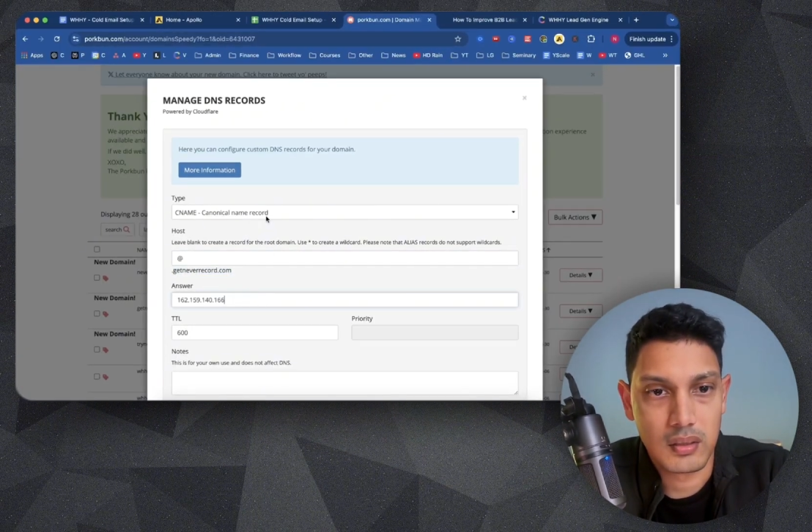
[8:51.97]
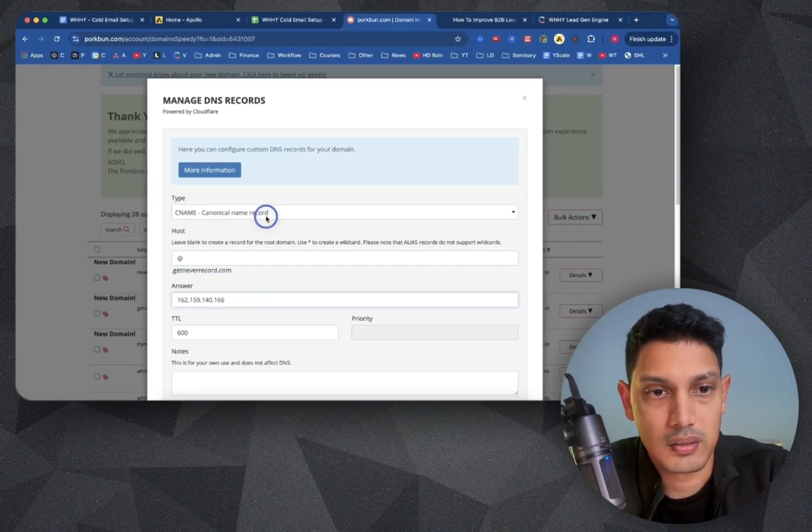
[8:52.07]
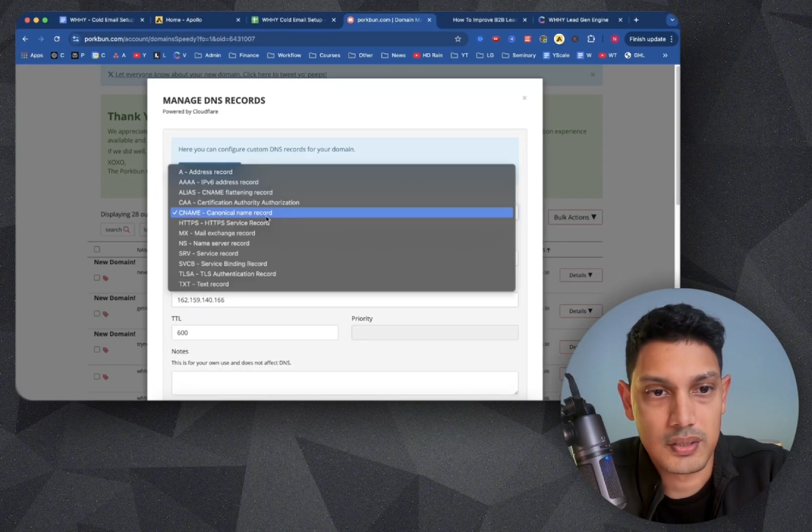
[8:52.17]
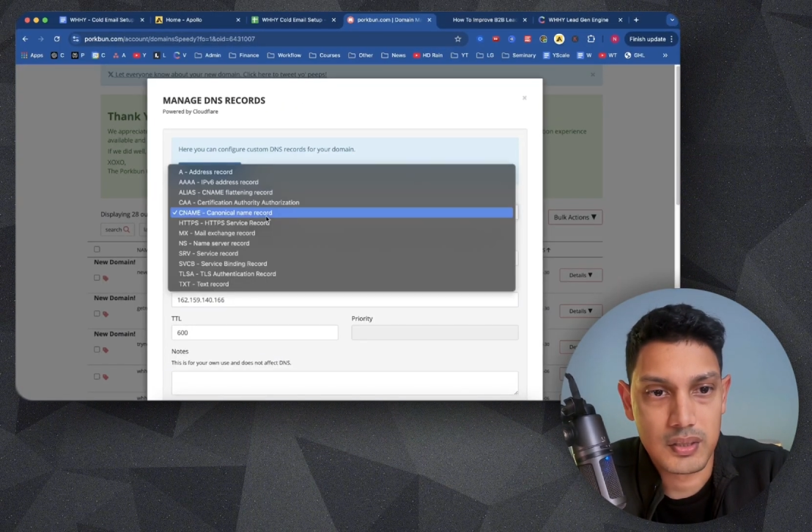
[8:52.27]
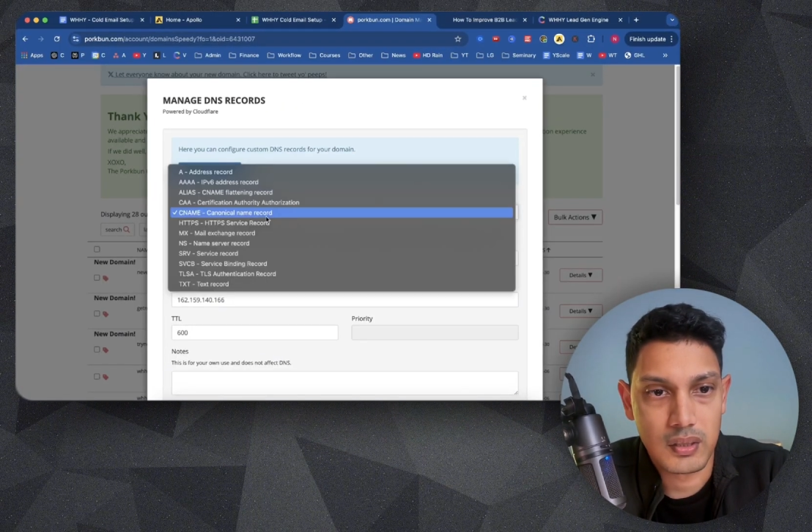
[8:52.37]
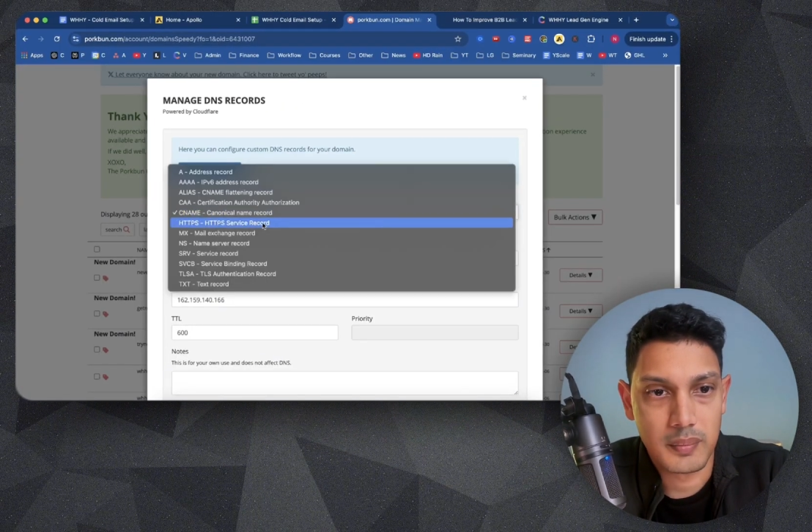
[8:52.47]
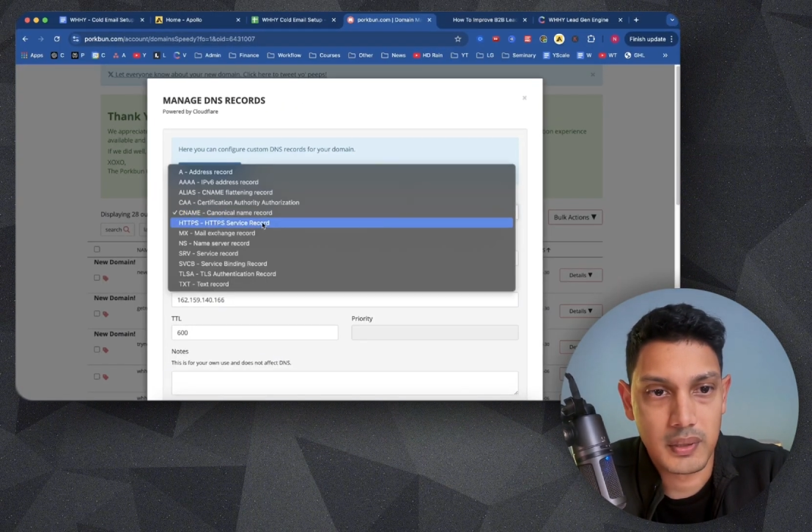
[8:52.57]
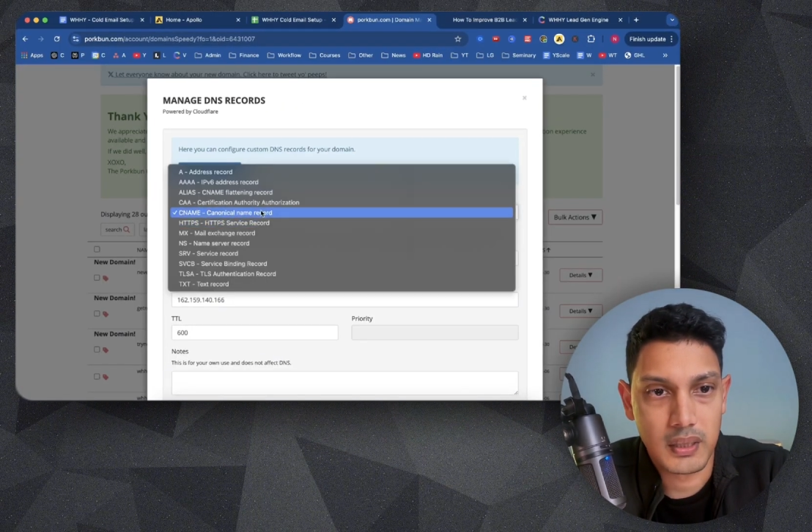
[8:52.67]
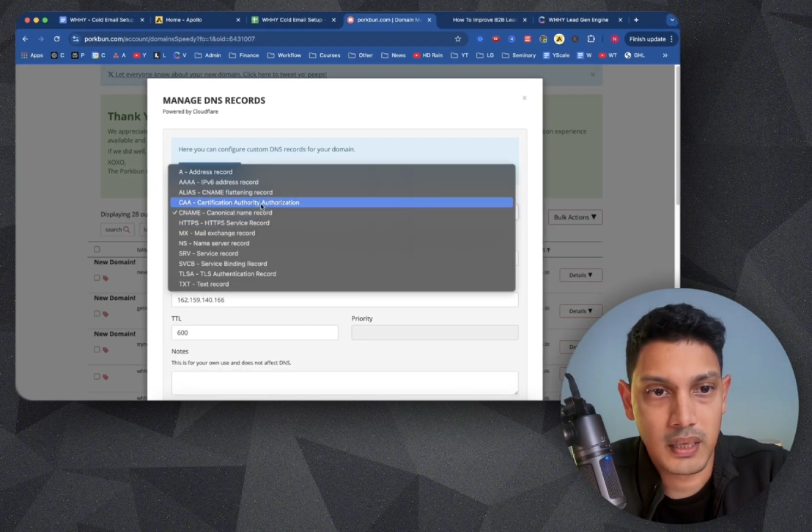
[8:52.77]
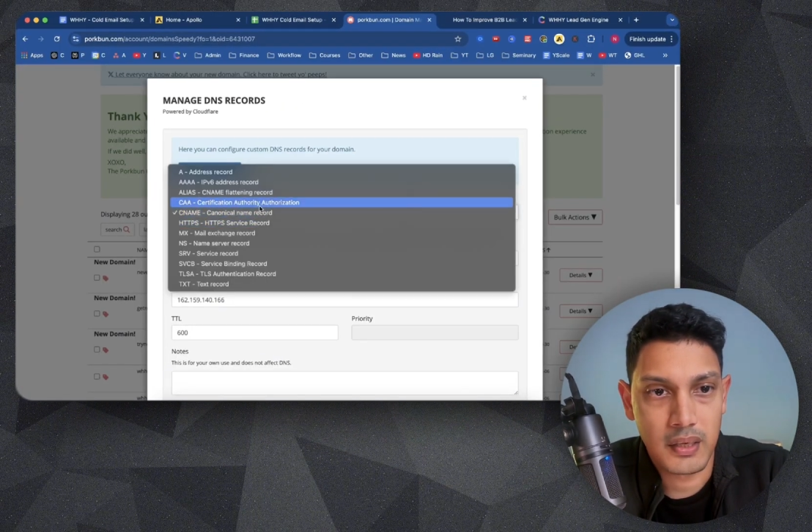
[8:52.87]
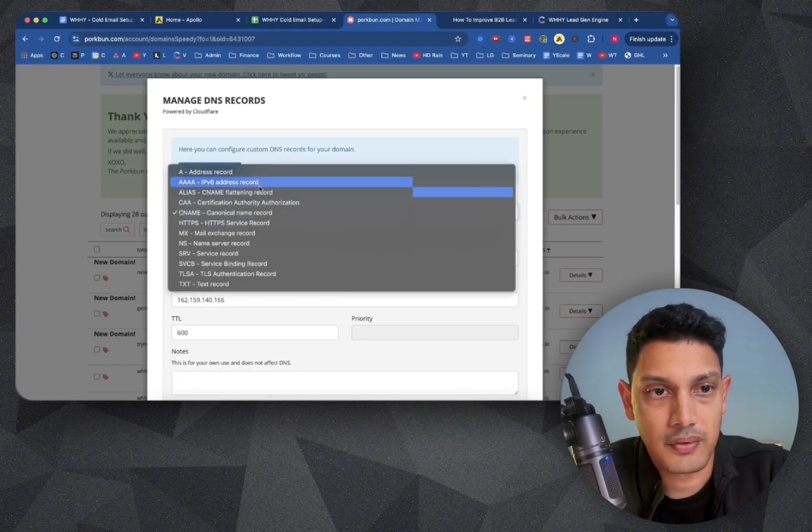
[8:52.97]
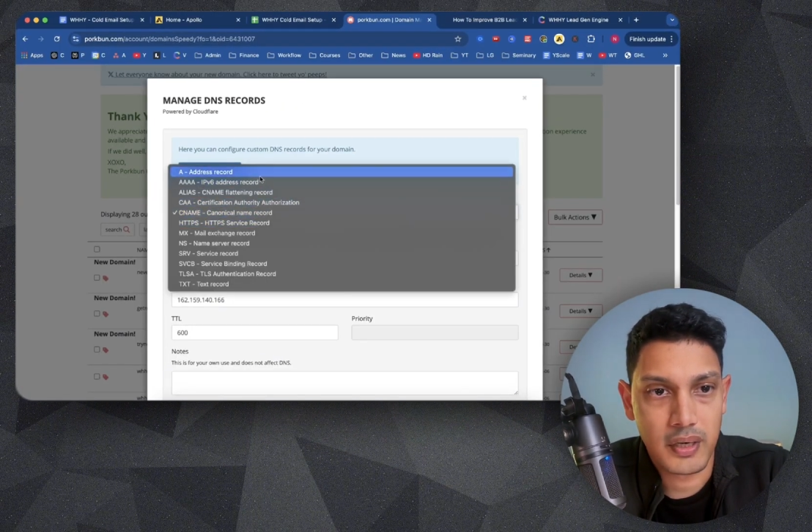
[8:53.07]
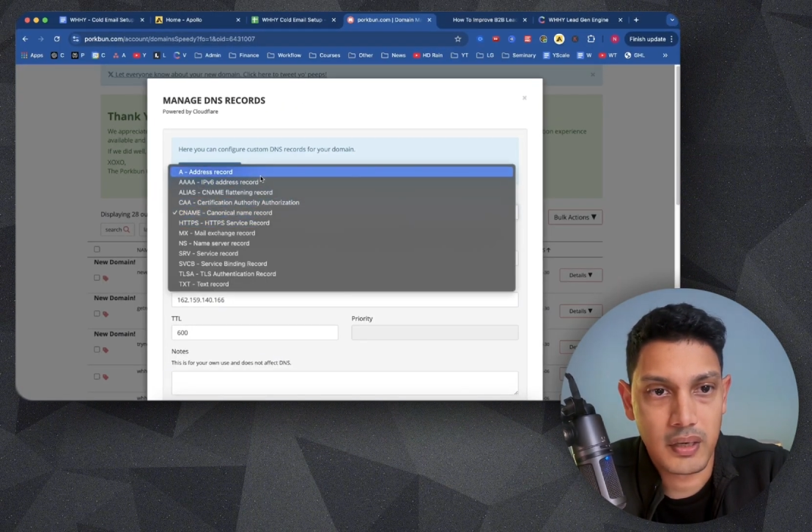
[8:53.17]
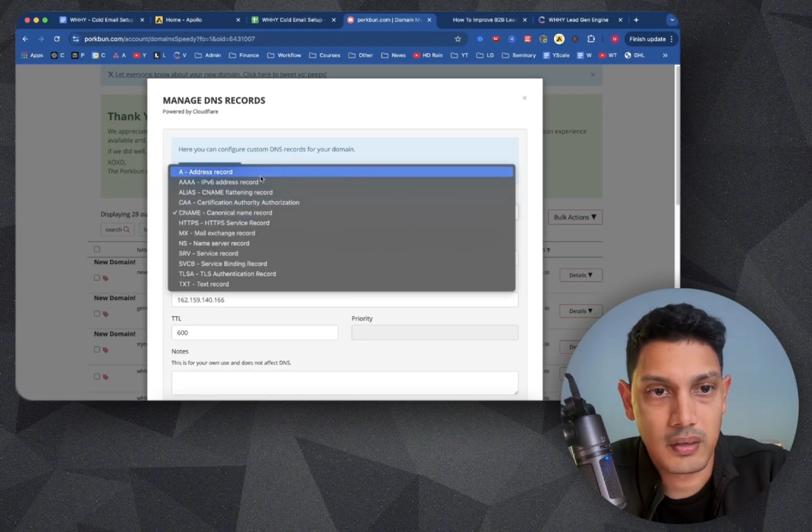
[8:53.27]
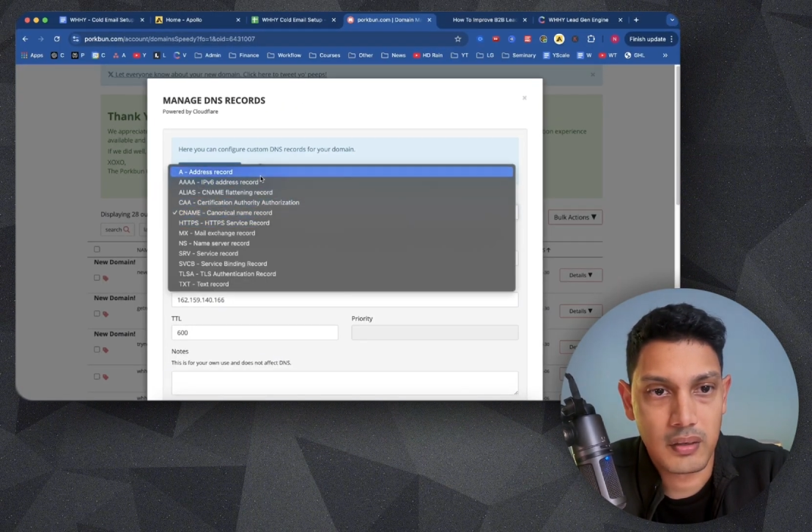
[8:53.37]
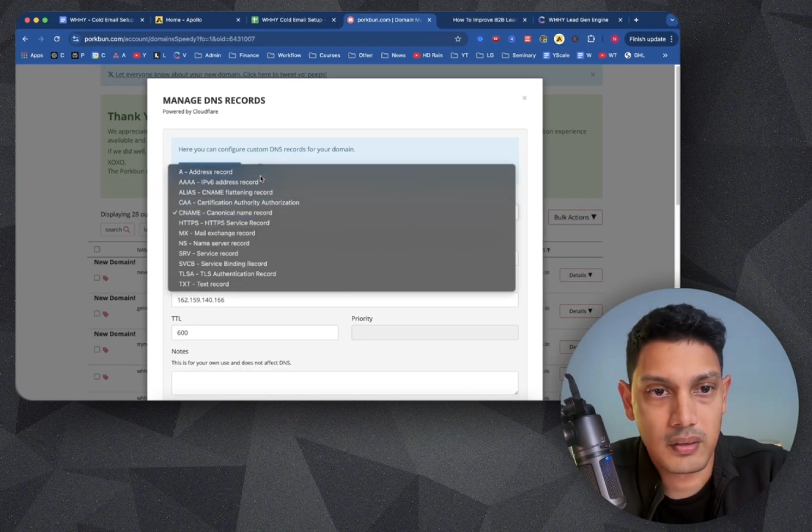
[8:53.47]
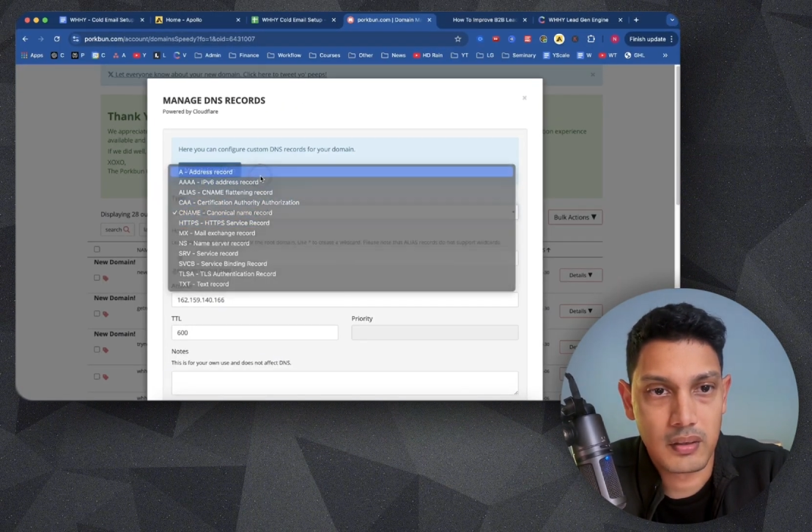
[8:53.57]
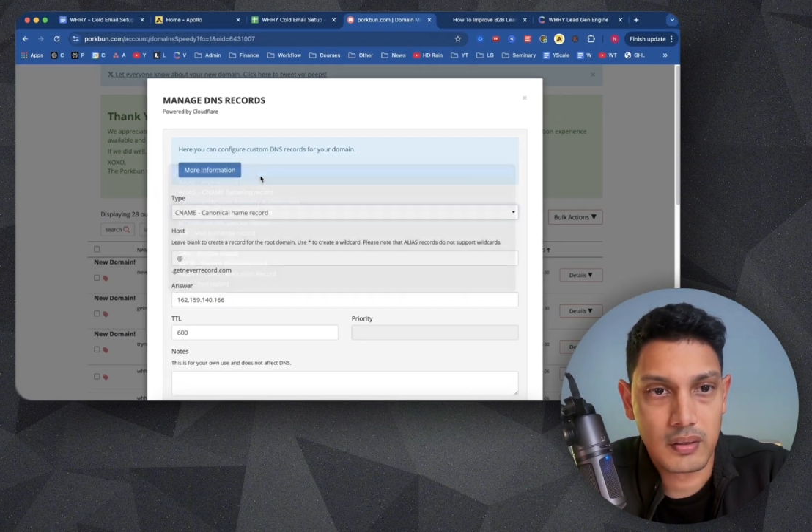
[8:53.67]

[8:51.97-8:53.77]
This is going to be an A record.